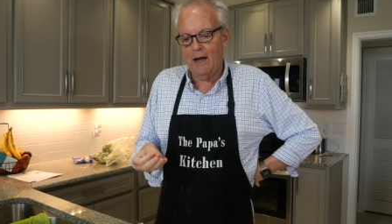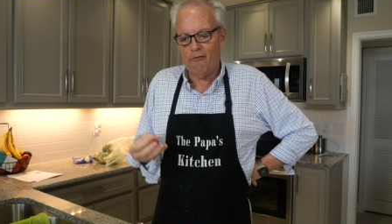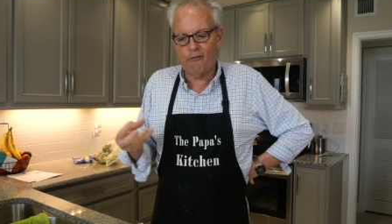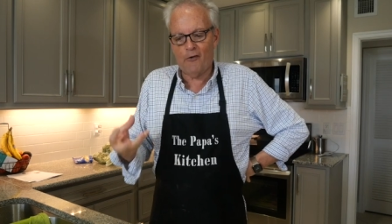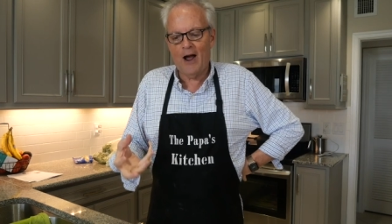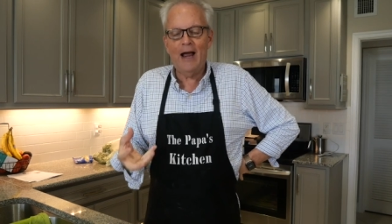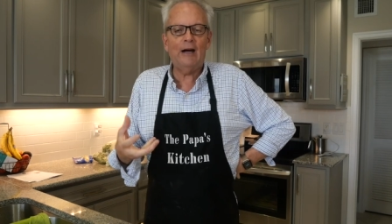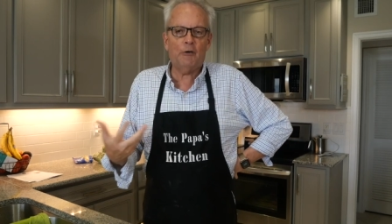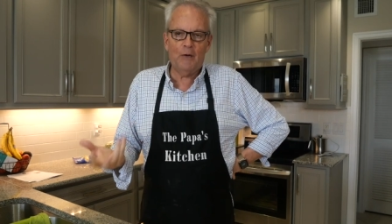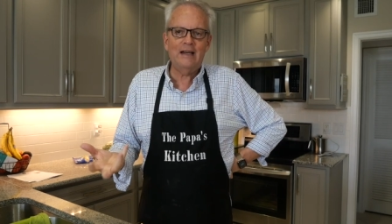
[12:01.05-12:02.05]
a
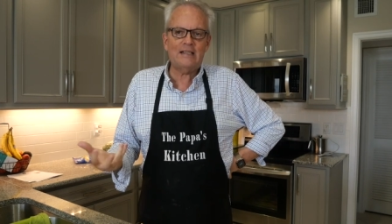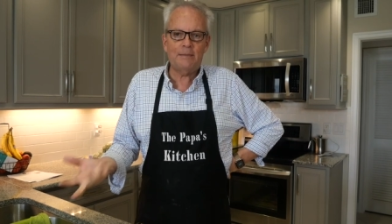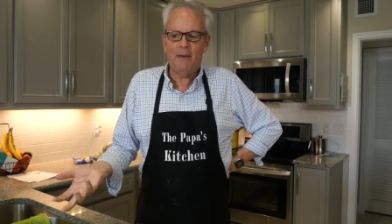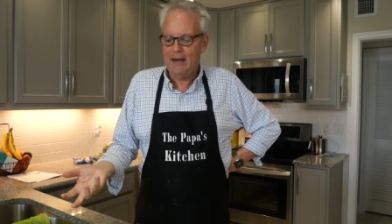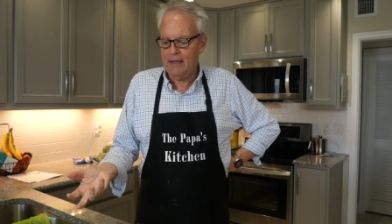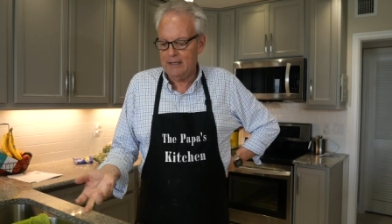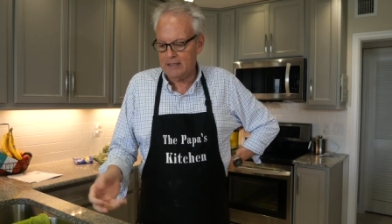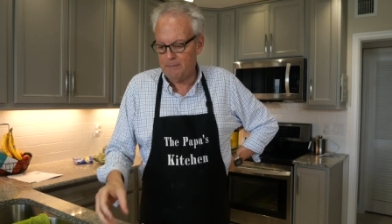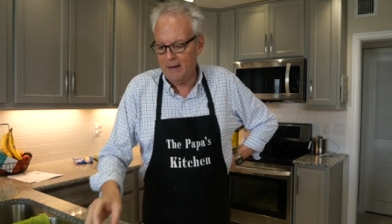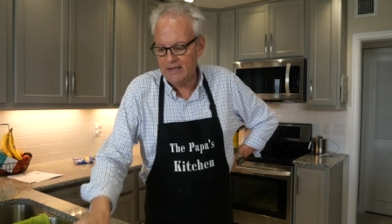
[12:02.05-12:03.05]
fried green tomato
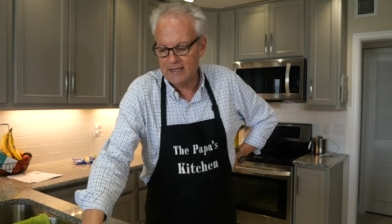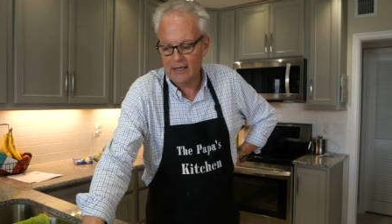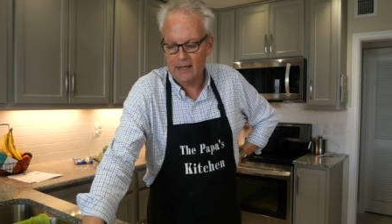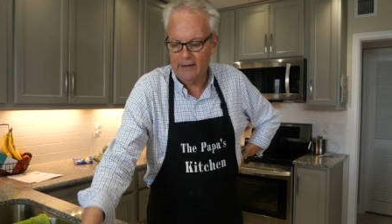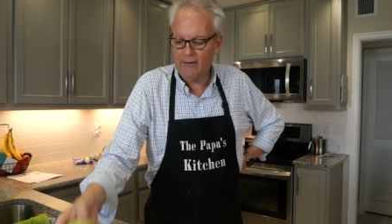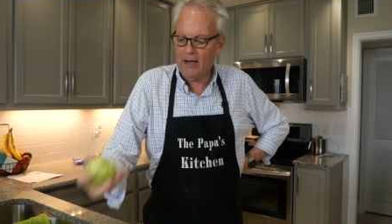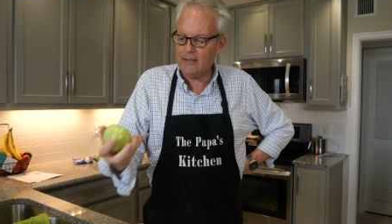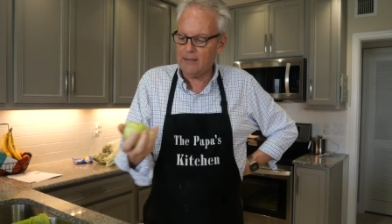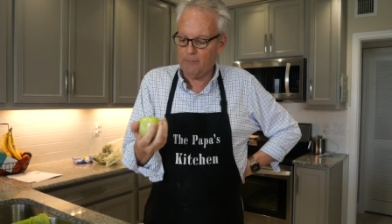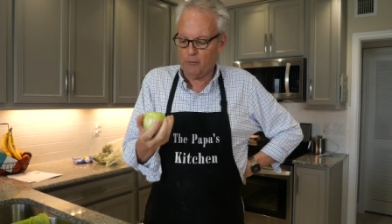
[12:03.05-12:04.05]
is basically. I've got
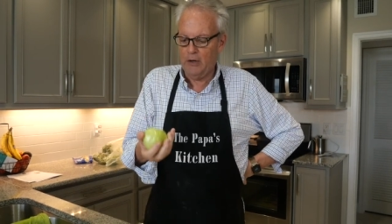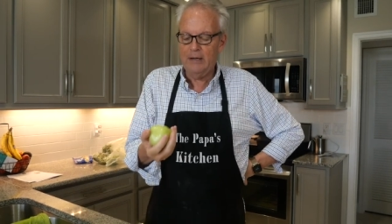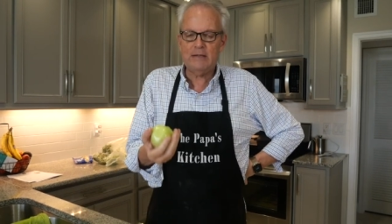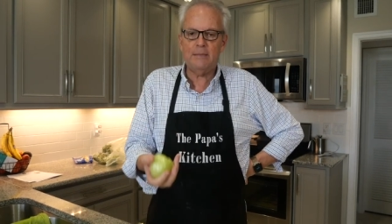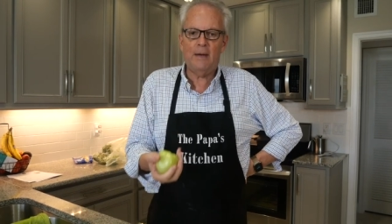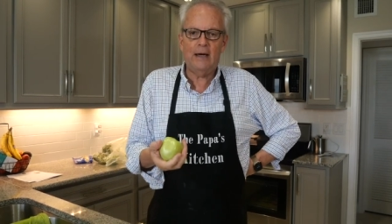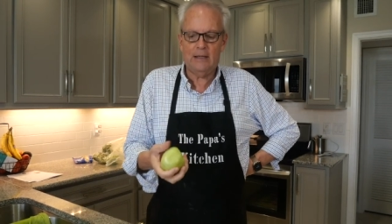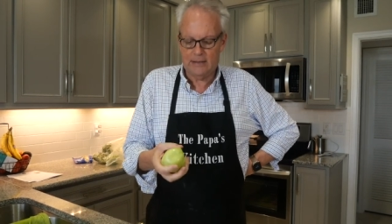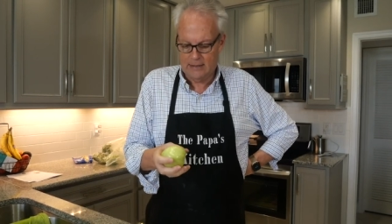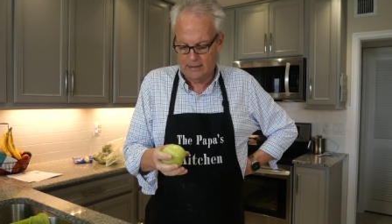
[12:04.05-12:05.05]
some green
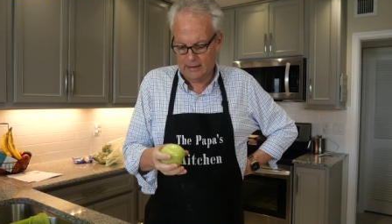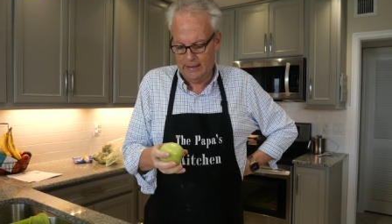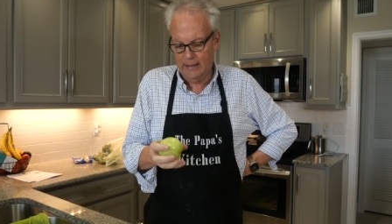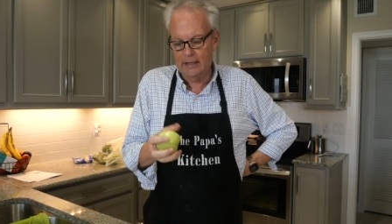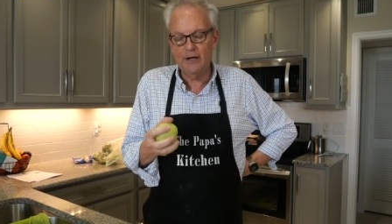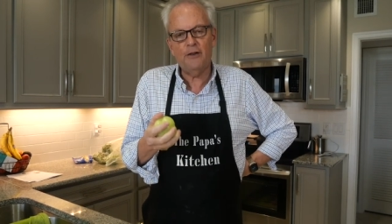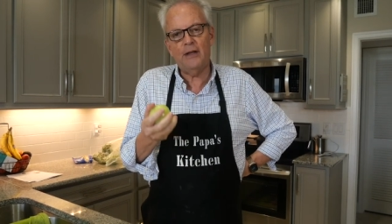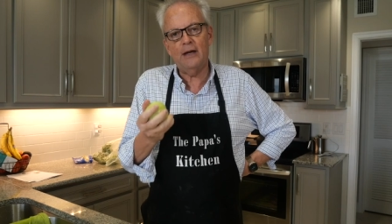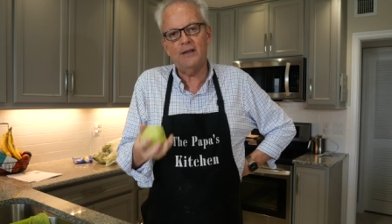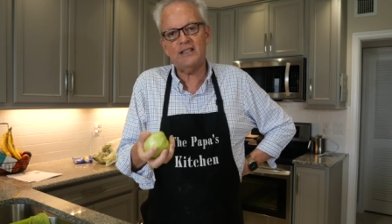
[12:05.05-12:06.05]
tomatoes. It's getting near
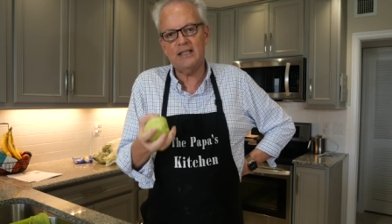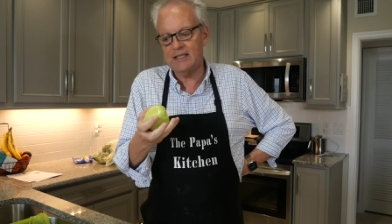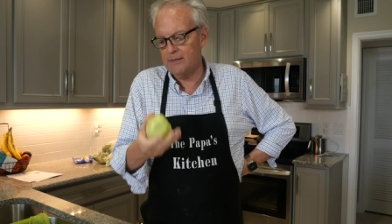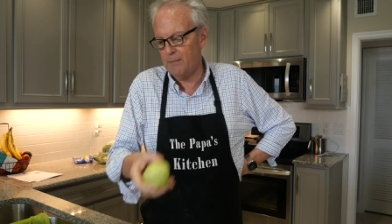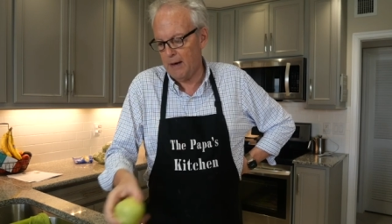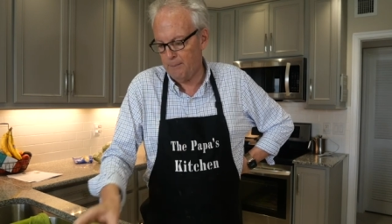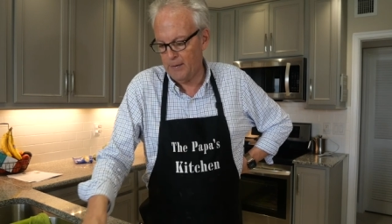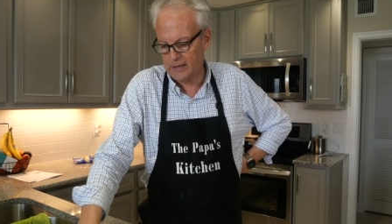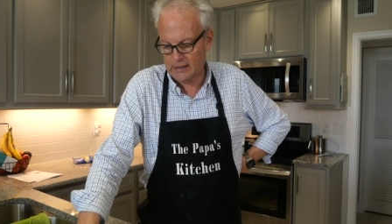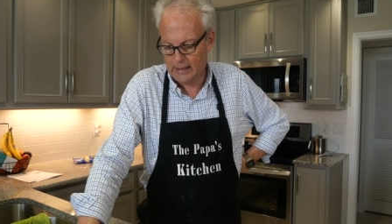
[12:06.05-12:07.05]
the end of the season, but I
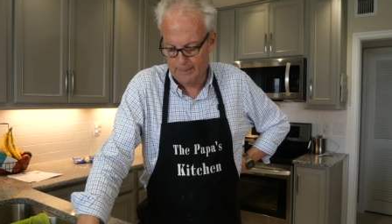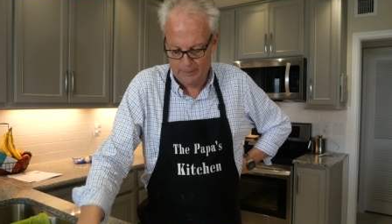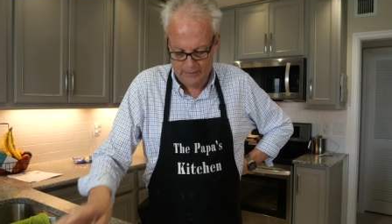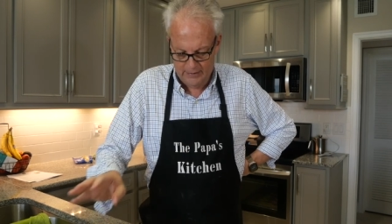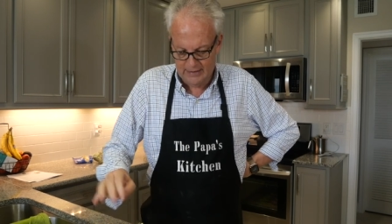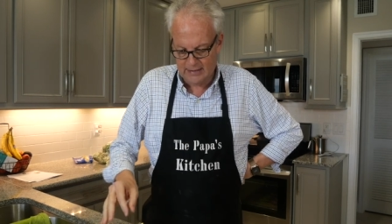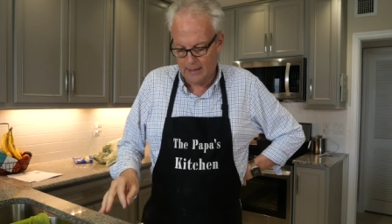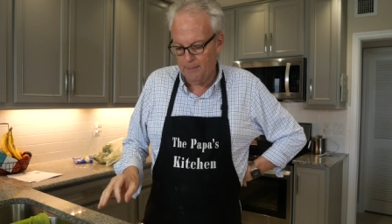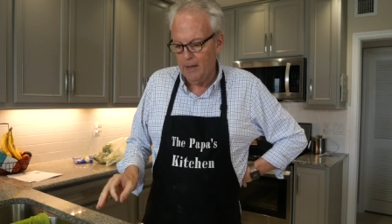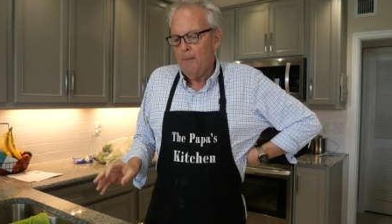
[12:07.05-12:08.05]
picked a couple of these up.